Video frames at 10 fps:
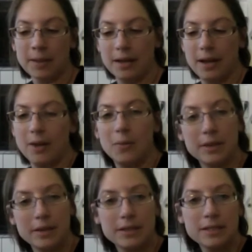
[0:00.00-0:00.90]

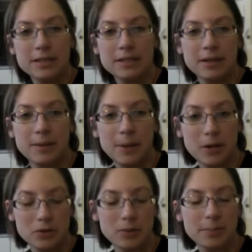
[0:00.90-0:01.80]
what this
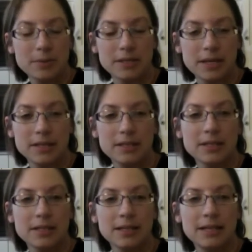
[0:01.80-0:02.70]
pose represents
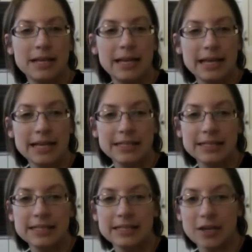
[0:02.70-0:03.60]

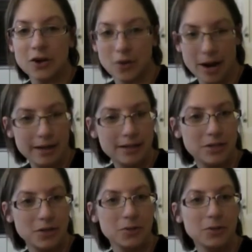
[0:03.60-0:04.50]
is
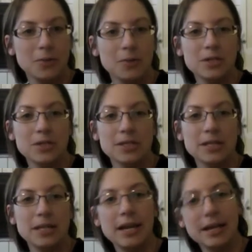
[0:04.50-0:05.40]
gratitude, which is
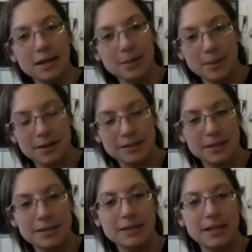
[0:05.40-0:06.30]
the end of the
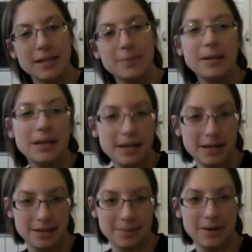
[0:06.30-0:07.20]
process and the beginning
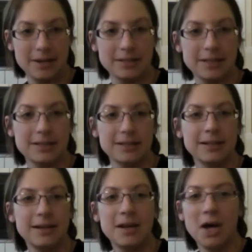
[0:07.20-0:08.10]
of the process,
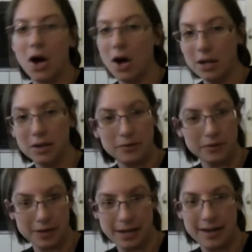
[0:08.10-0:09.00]
all over
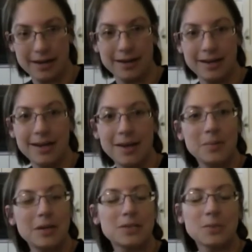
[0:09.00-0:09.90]
again.
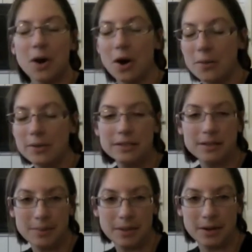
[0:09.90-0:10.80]
Because we're always going
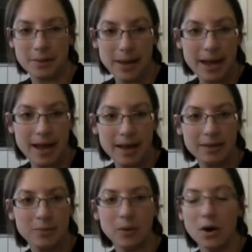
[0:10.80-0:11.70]
to be on a path.
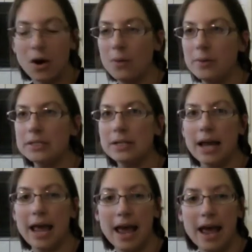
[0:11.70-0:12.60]
We're always going to
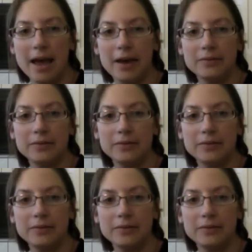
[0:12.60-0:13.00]
have